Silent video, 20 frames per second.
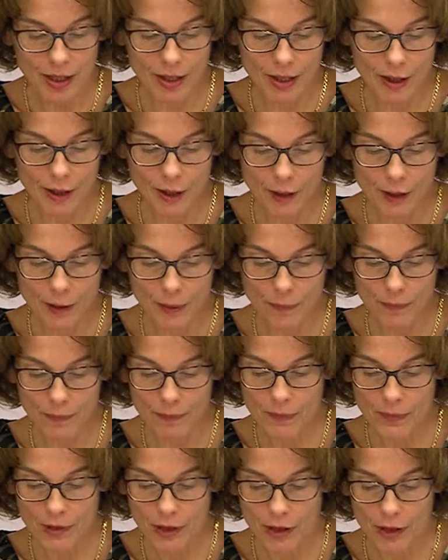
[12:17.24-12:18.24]

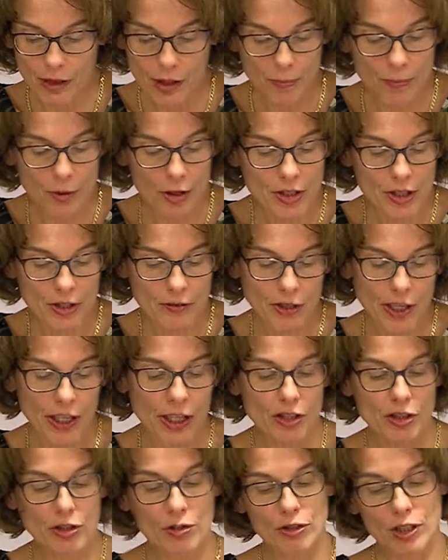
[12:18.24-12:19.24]
The positive
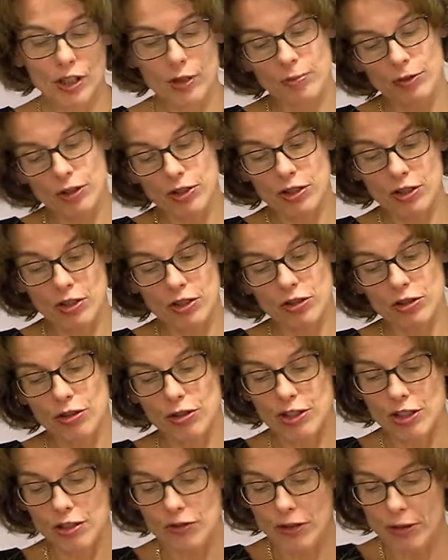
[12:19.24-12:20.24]
attitude in the Protestant
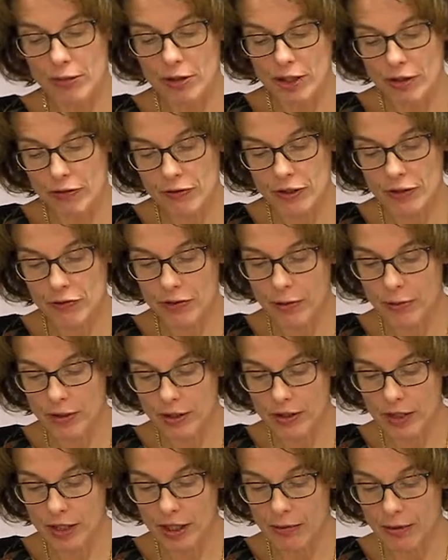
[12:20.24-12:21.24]
Church is very different from
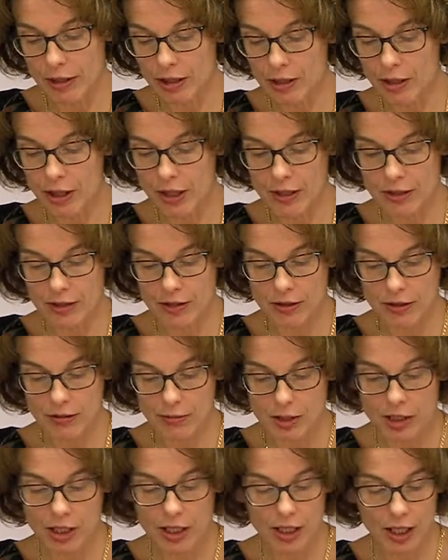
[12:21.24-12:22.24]
what I recall as
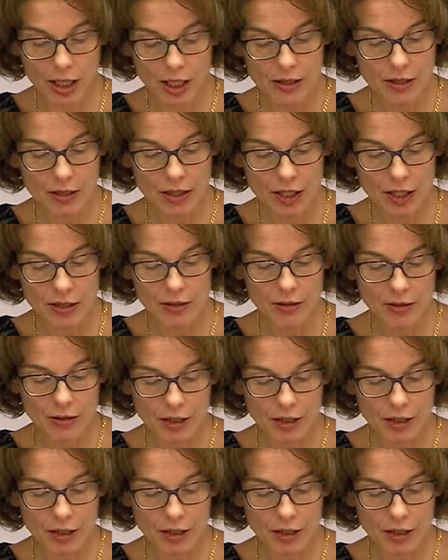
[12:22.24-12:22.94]
was the case at